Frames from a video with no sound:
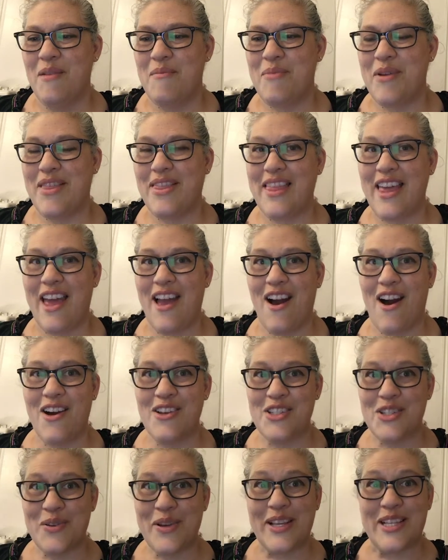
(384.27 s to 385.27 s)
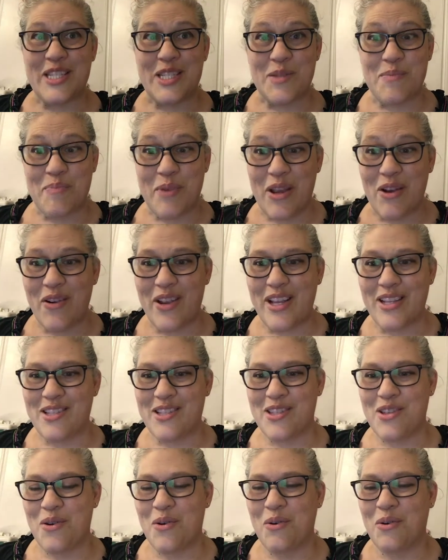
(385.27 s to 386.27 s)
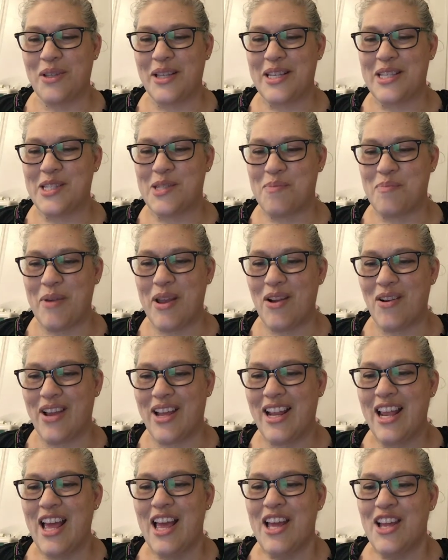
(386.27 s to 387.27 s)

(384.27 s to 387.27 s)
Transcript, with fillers: but they also experienced the Holy Spirit